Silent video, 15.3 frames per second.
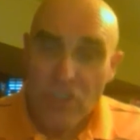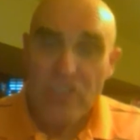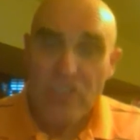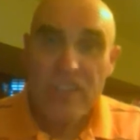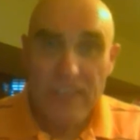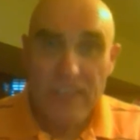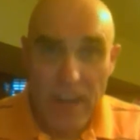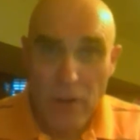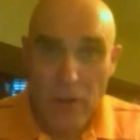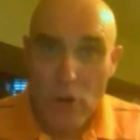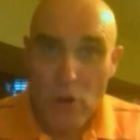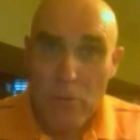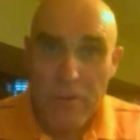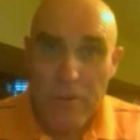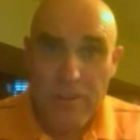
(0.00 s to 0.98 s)
just got a
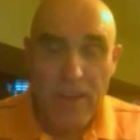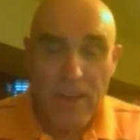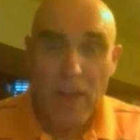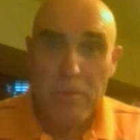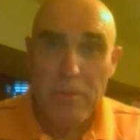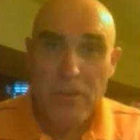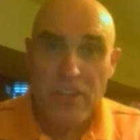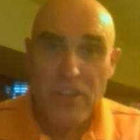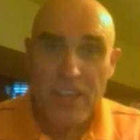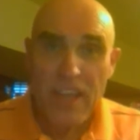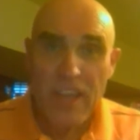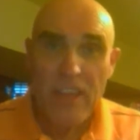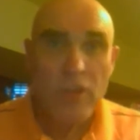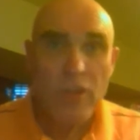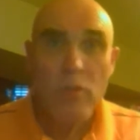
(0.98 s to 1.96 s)
group of developers
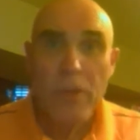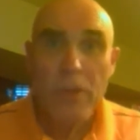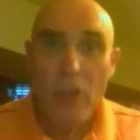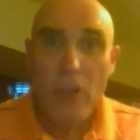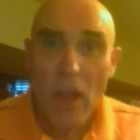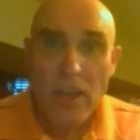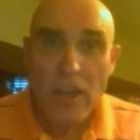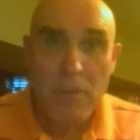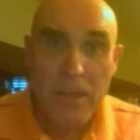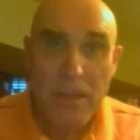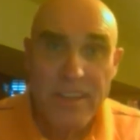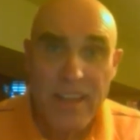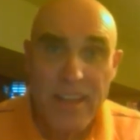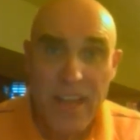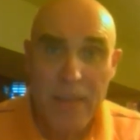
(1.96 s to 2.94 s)
together and we talked about
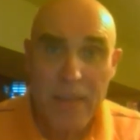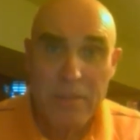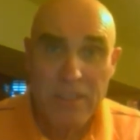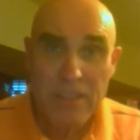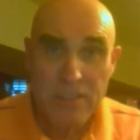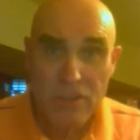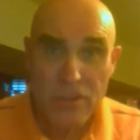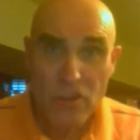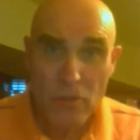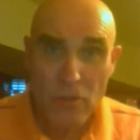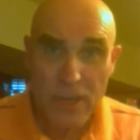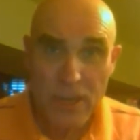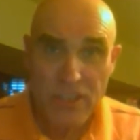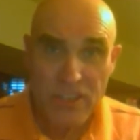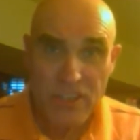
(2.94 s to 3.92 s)
the common
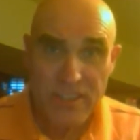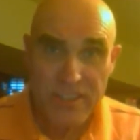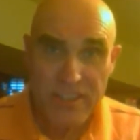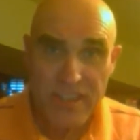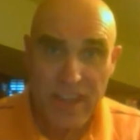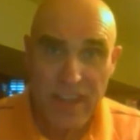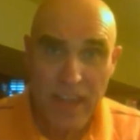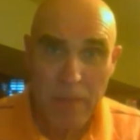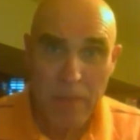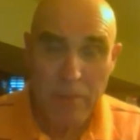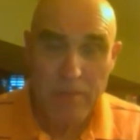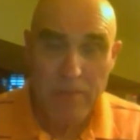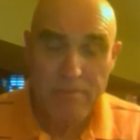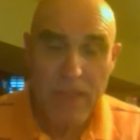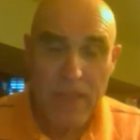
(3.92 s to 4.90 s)
situations that happen.
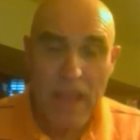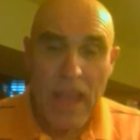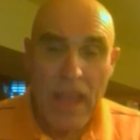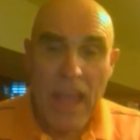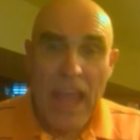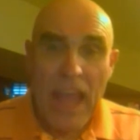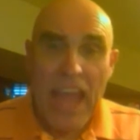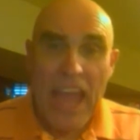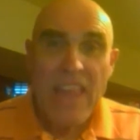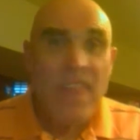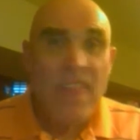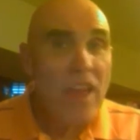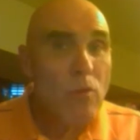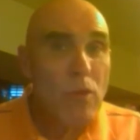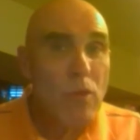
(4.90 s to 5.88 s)
And
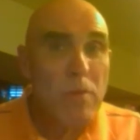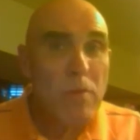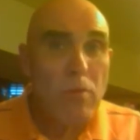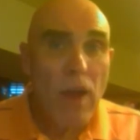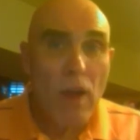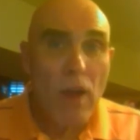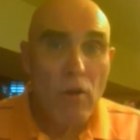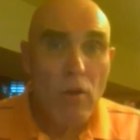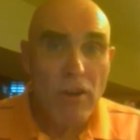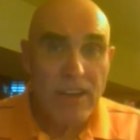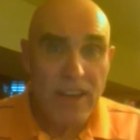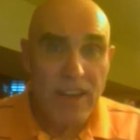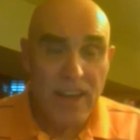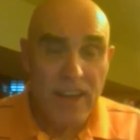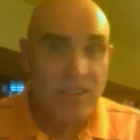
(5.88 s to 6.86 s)
then we
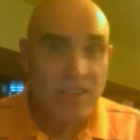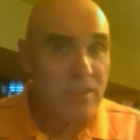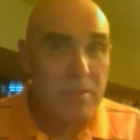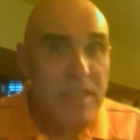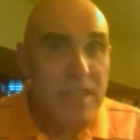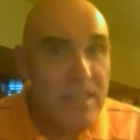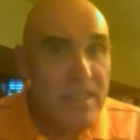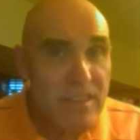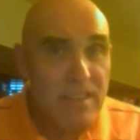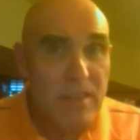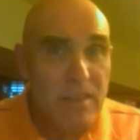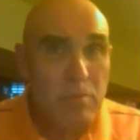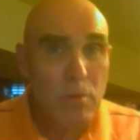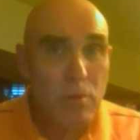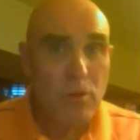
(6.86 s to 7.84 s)
prioritized them, and this is an
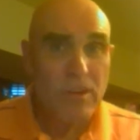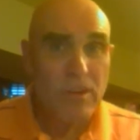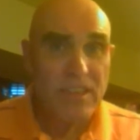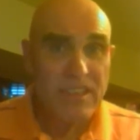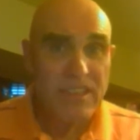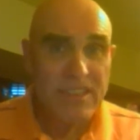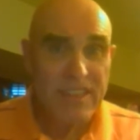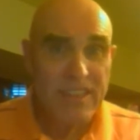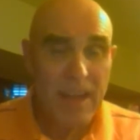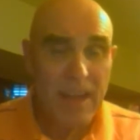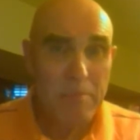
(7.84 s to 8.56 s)
important step